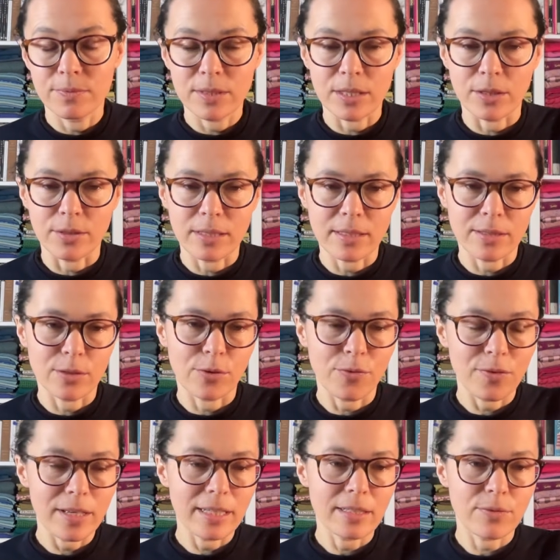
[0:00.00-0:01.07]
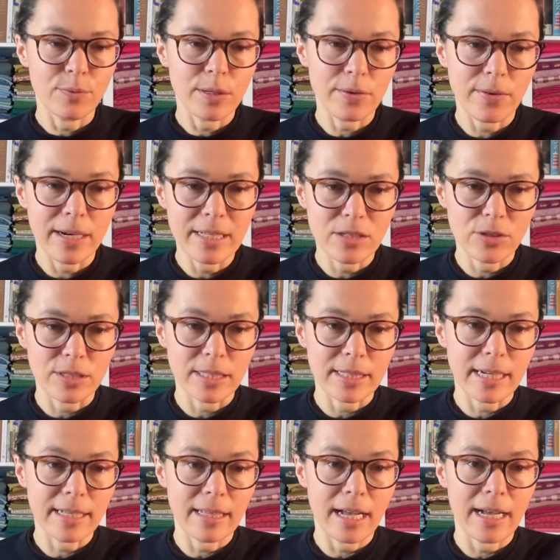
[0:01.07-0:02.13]
So it's sort of, it's quite
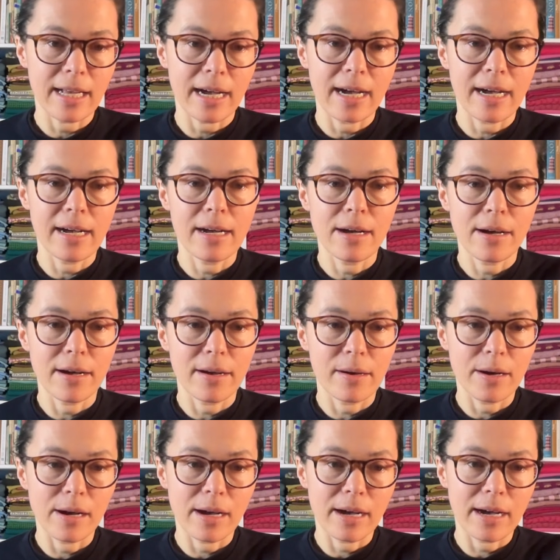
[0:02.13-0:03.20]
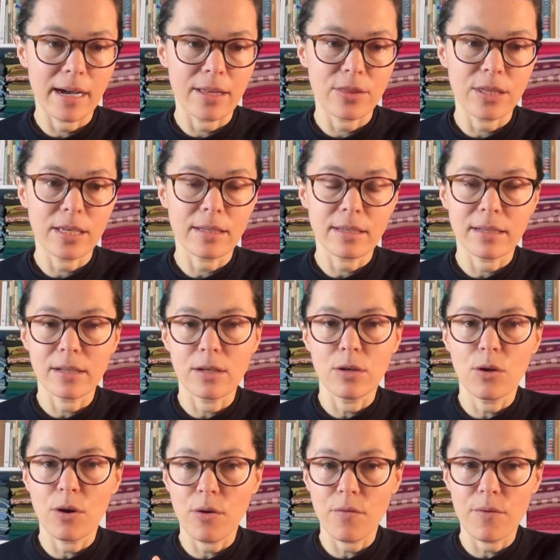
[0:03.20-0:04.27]
interesting. I think a
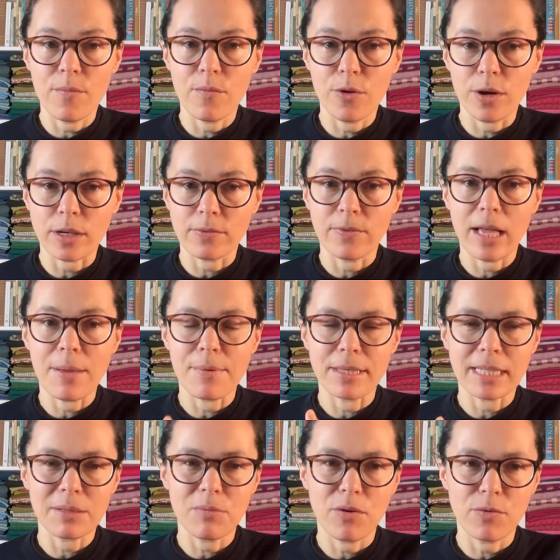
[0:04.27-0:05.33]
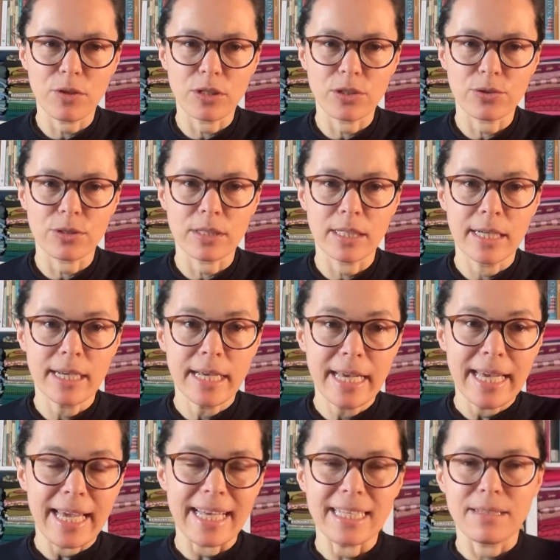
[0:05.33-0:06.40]
lot of them worked well, but some of them just thought
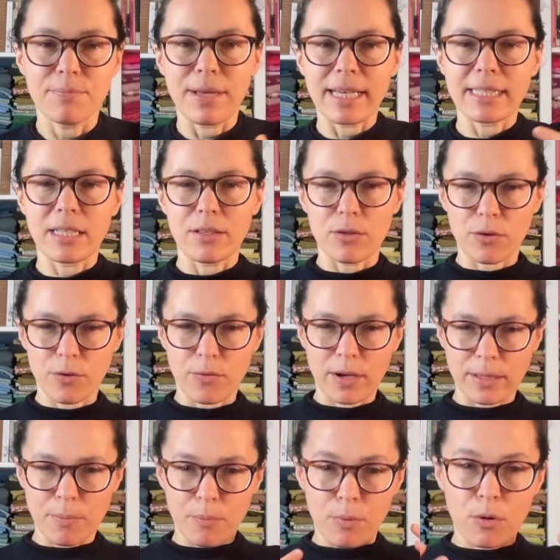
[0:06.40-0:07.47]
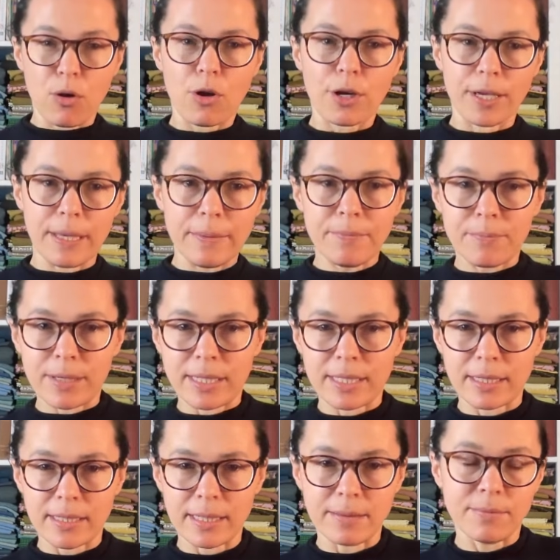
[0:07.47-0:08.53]
it makes it look quite blocky,
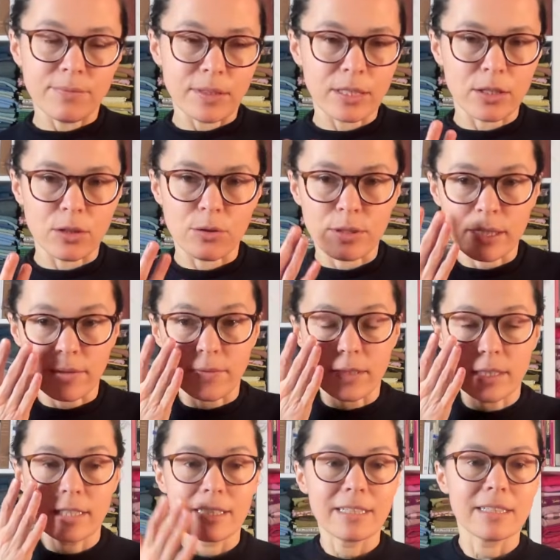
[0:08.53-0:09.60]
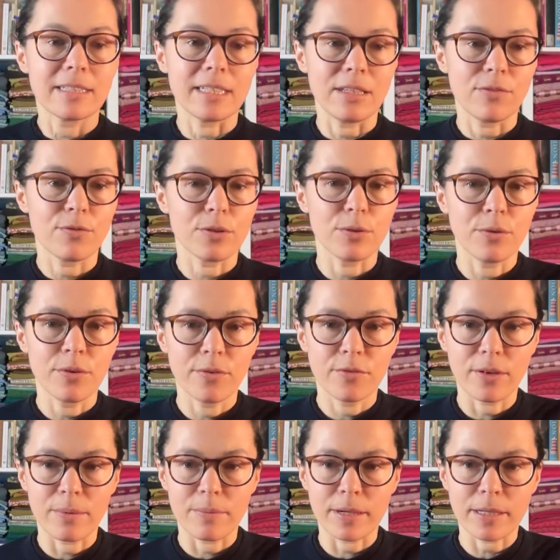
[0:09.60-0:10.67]
basically, when you're looking with see-through
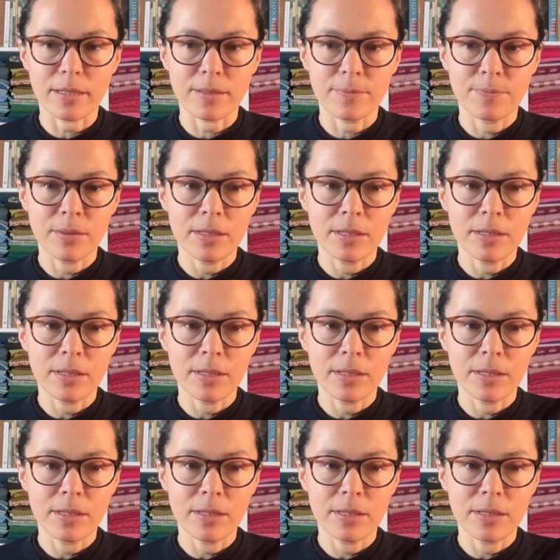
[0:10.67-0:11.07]
fabrics.